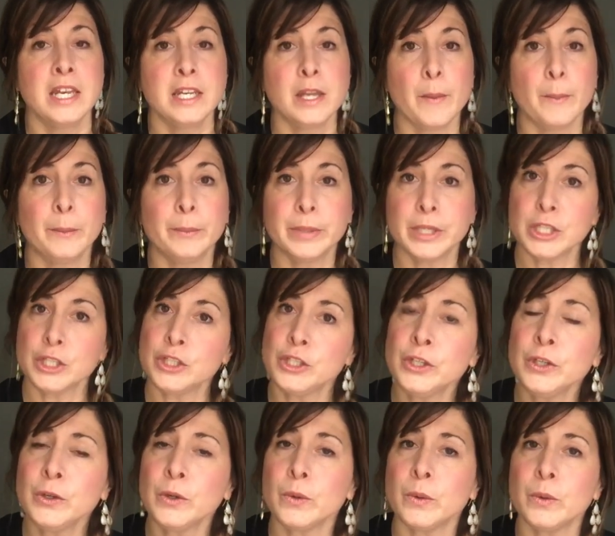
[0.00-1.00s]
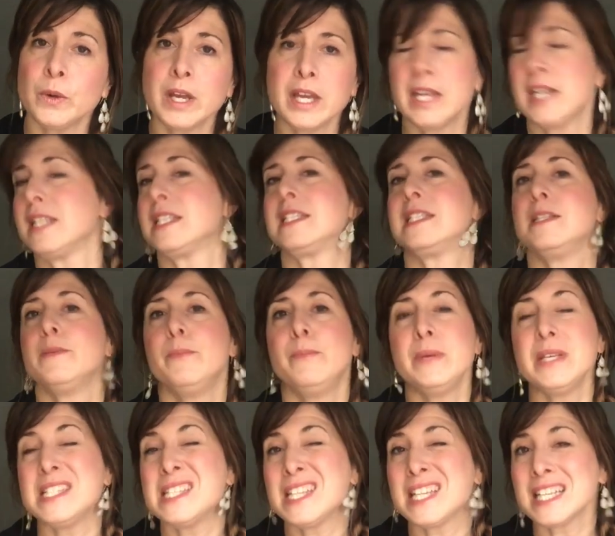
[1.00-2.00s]
Number 2 is the
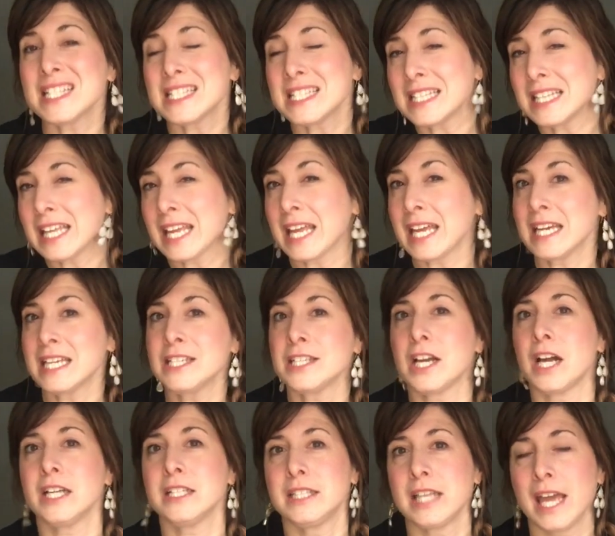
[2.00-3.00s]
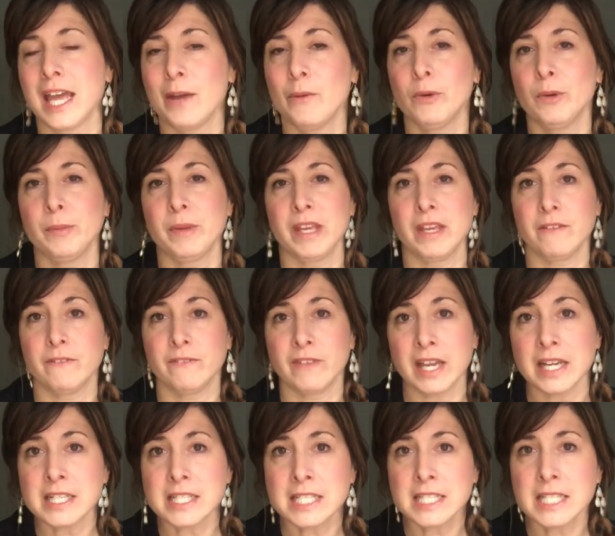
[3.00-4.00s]
busiest land all day will be
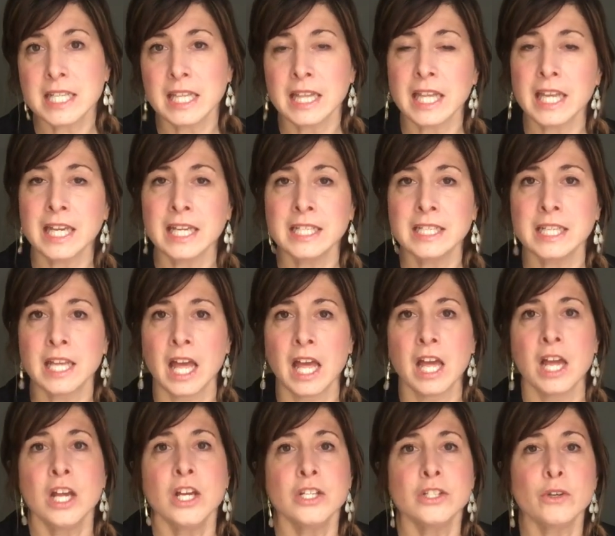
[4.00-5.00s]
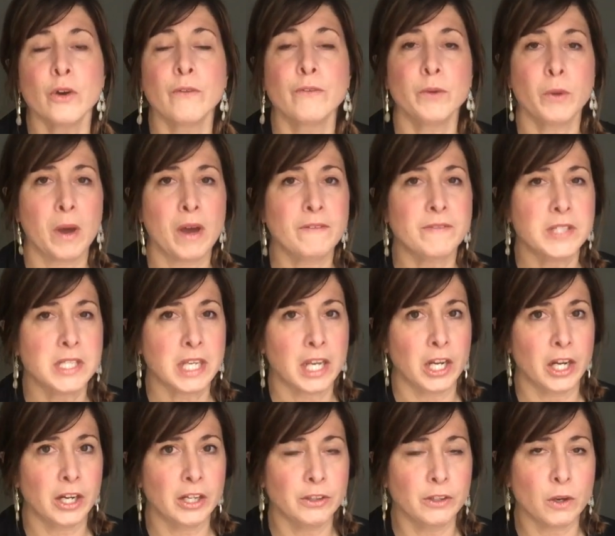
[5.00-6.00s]
Fantasyland. So if you have
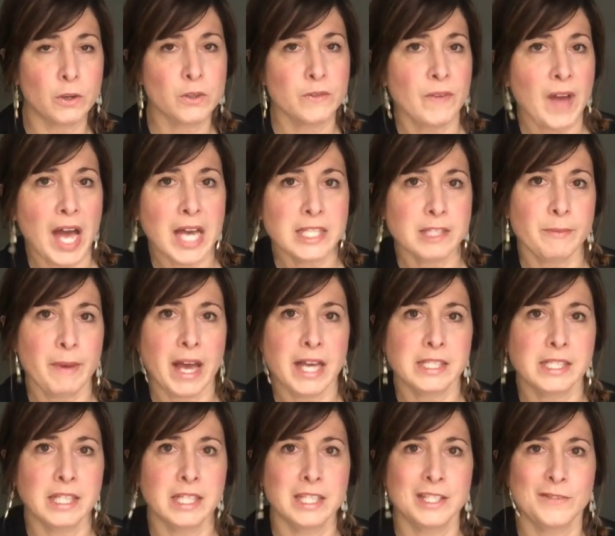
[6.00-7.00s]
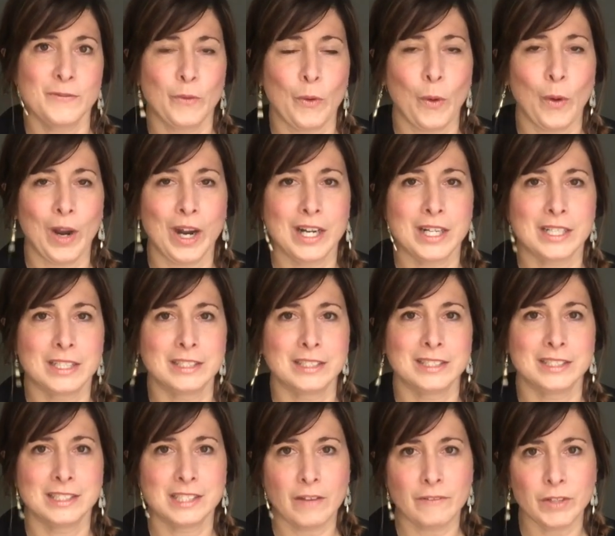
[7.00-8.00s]
secured those fast passes for
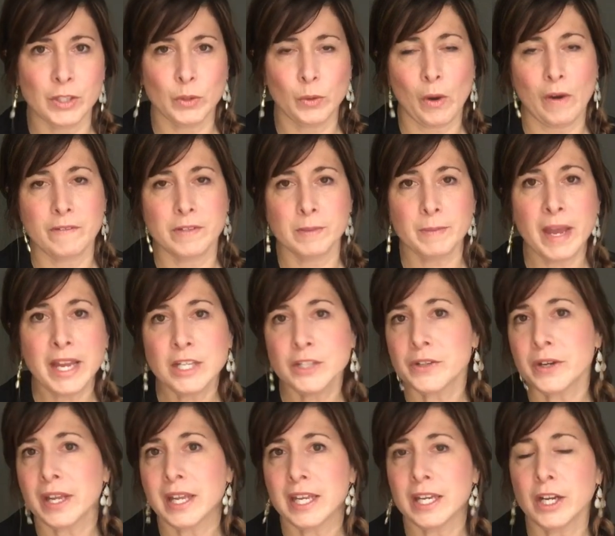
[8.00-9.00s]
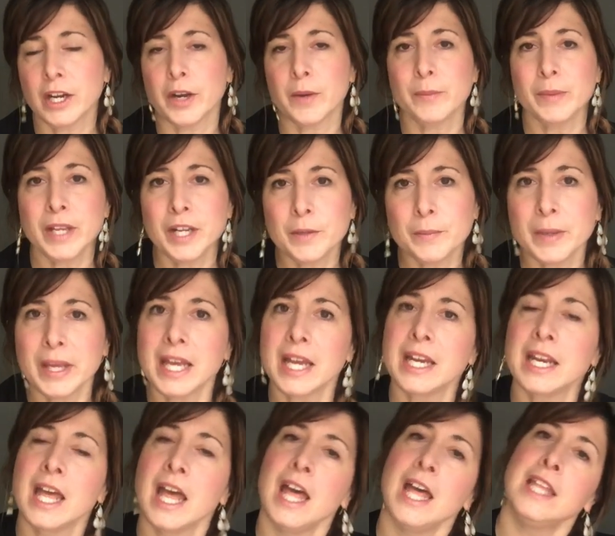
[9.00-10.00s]
Seven Dwarfs Mine Train or Peter
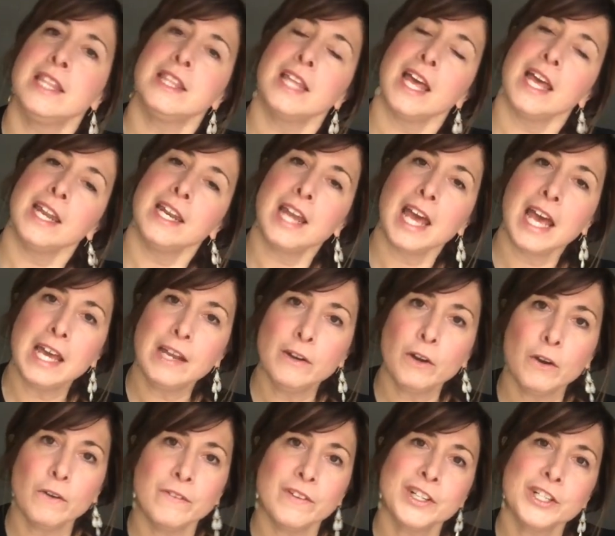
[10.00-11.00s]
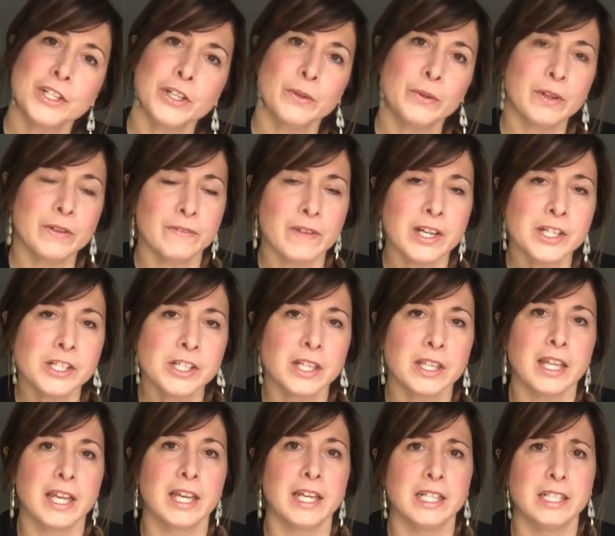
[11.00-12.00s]
Pan, then head over to
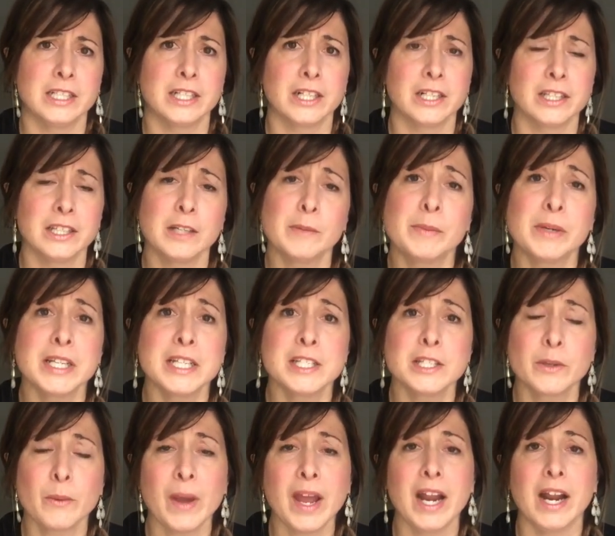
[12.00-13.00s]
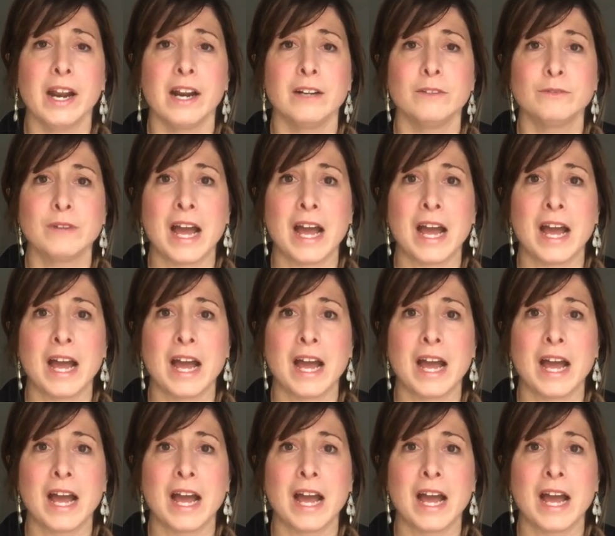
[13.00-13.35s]
Adventureland or Liberty Square,